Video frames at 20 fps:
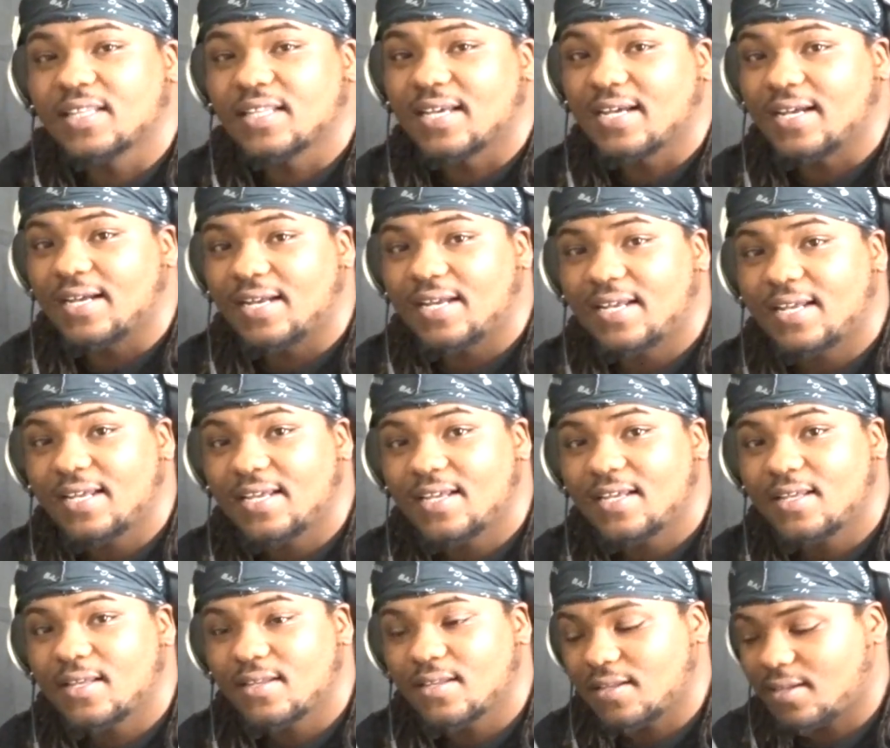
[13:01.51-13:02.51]
another thing,
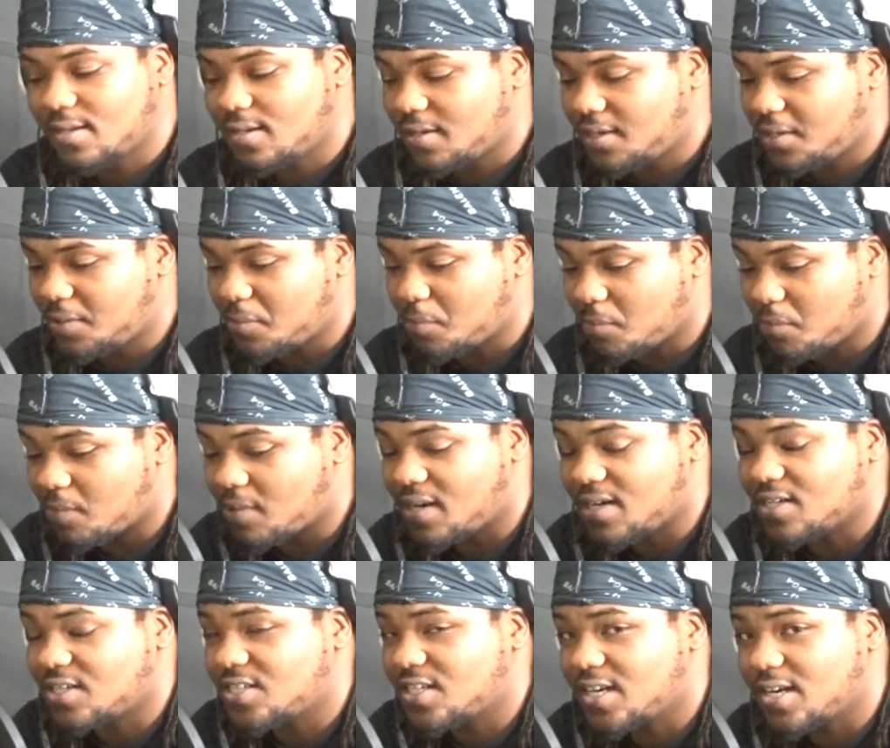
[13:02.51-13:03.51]

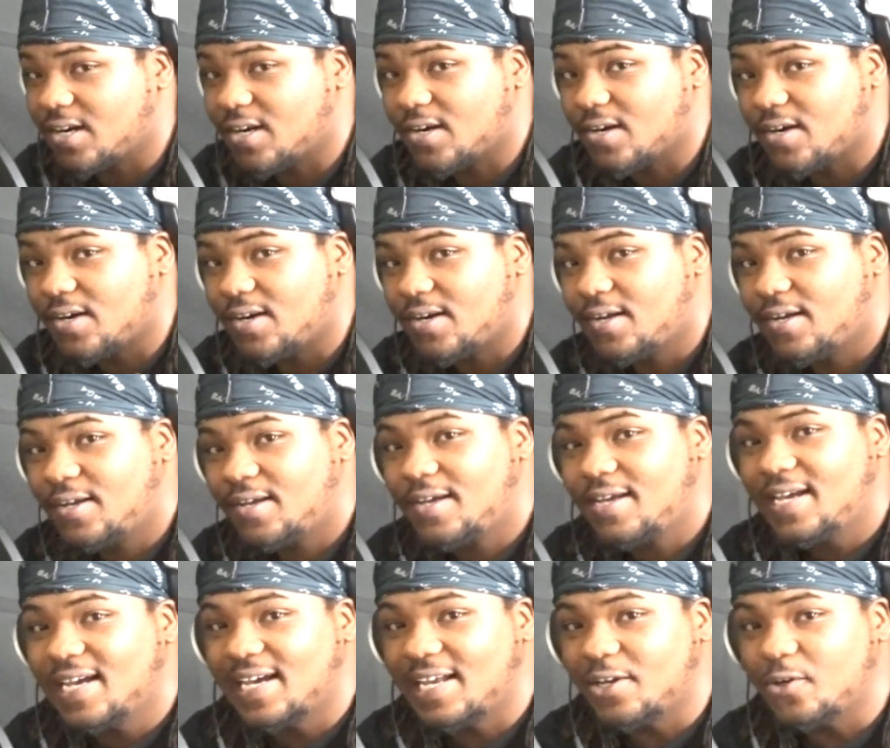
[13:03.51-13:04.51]
my chair,
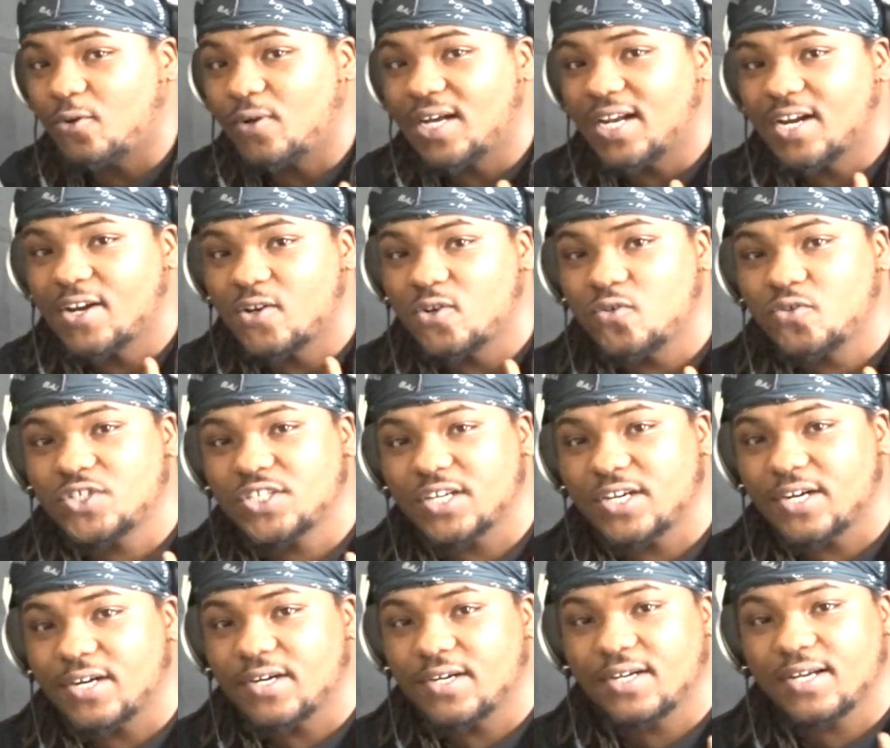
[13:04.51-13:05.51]
I do got a
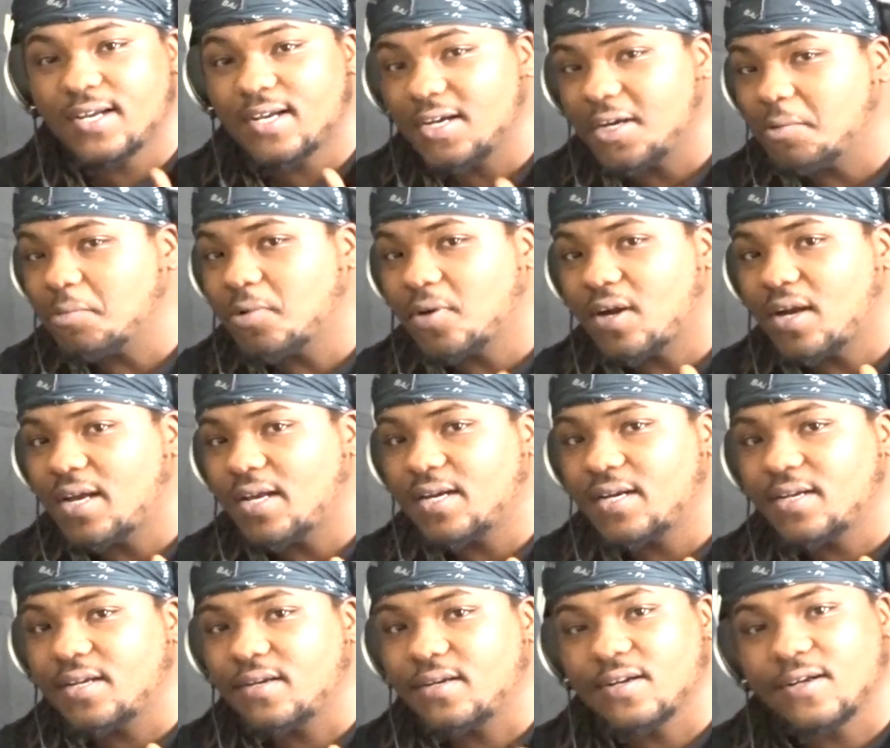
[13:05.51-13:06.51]
new chair, I
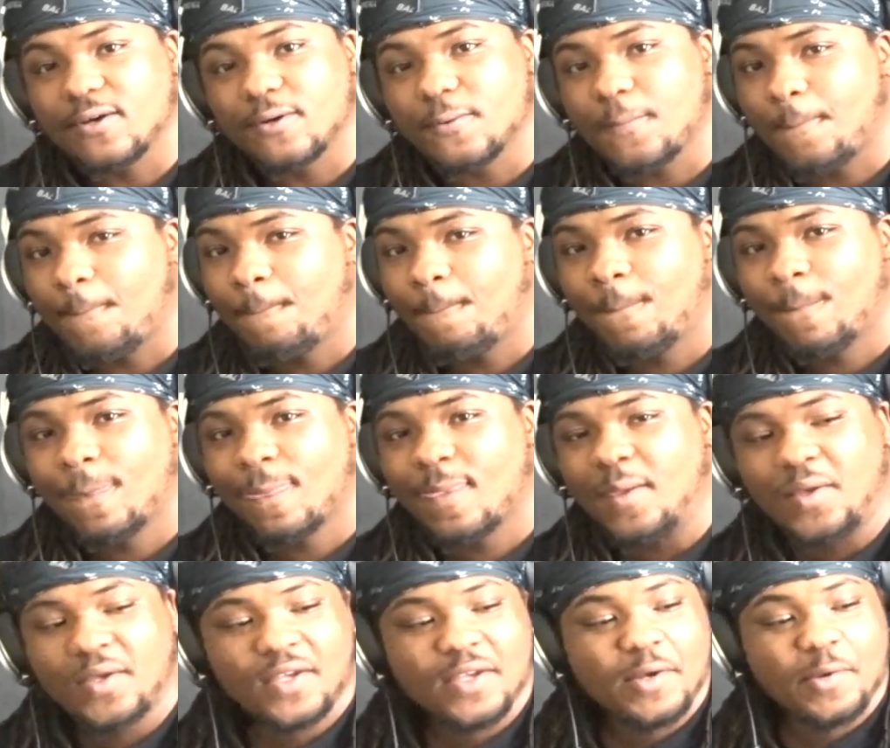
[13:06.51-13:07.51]
upgraded, you know,
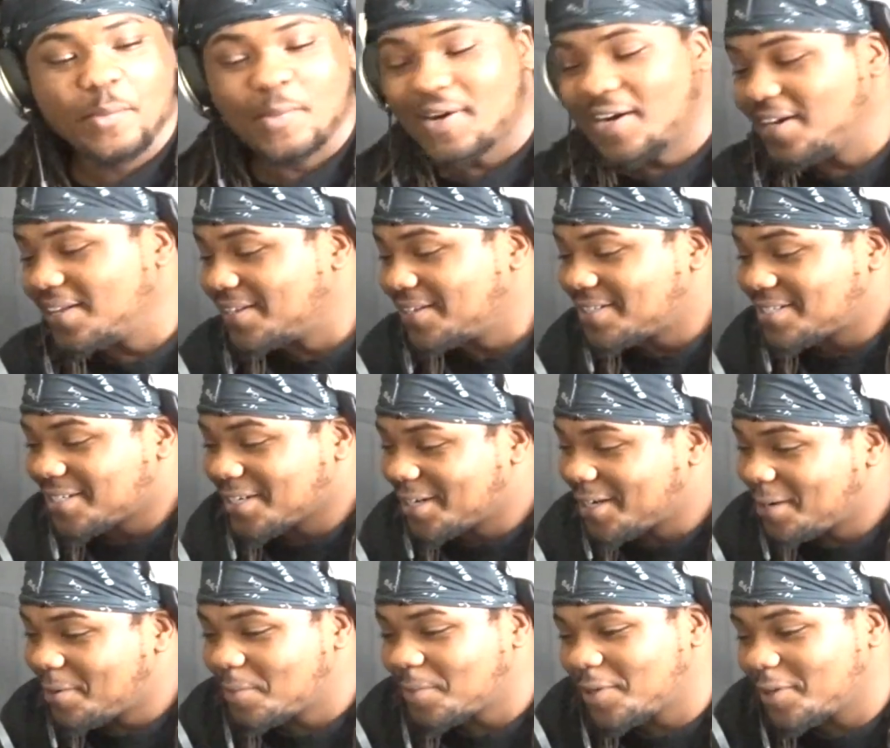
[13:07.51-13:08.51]
my
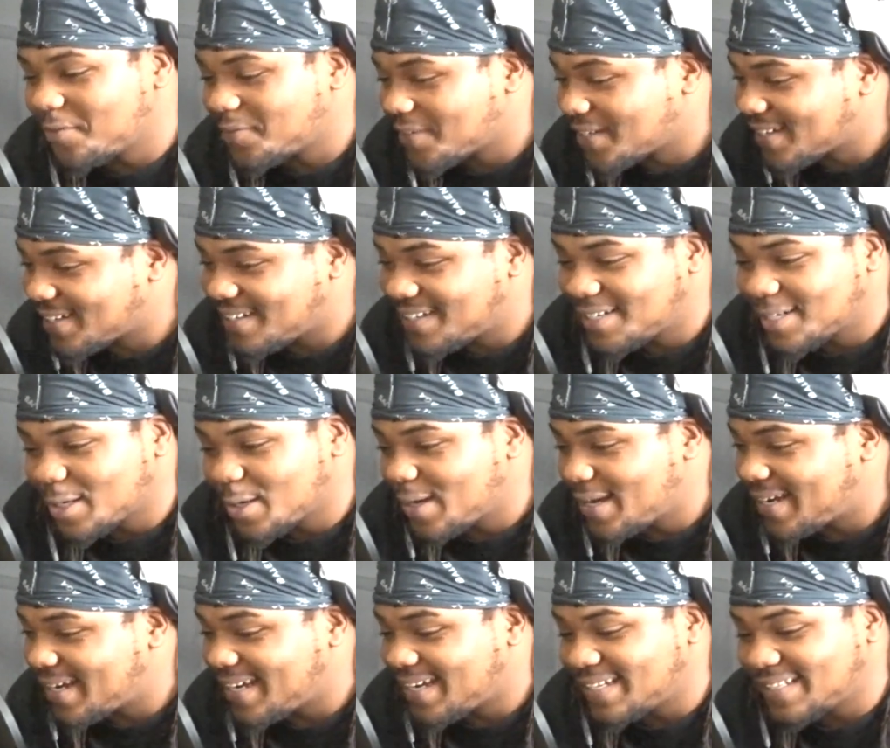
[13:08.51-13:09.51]
other chair, that motherfucker,
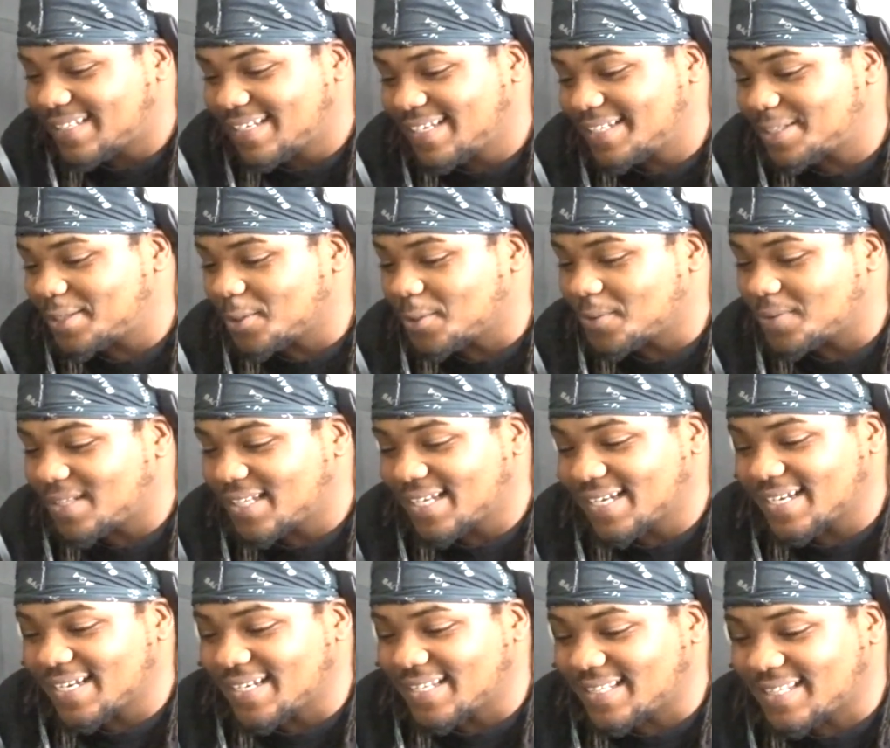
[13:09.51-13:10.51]
you know, I had that
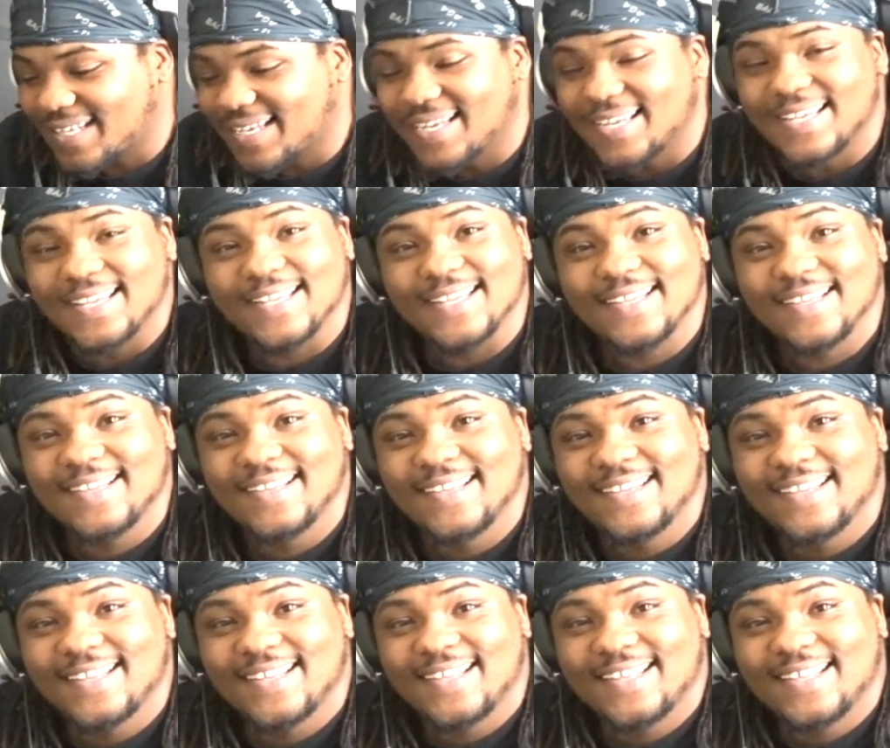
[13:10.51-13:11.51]
through thick and
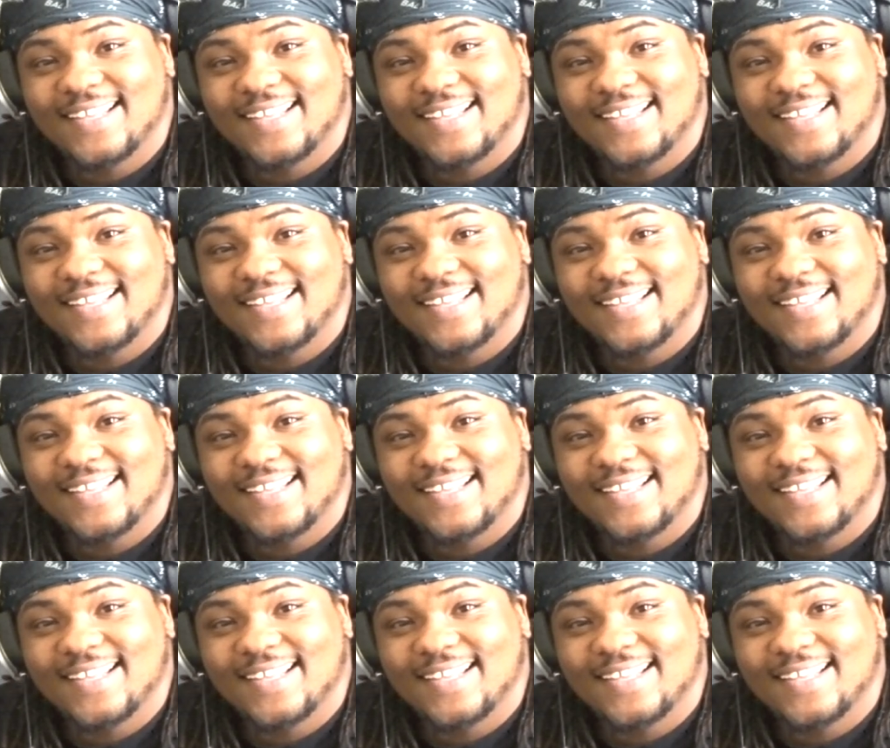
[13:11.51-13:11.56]
thin,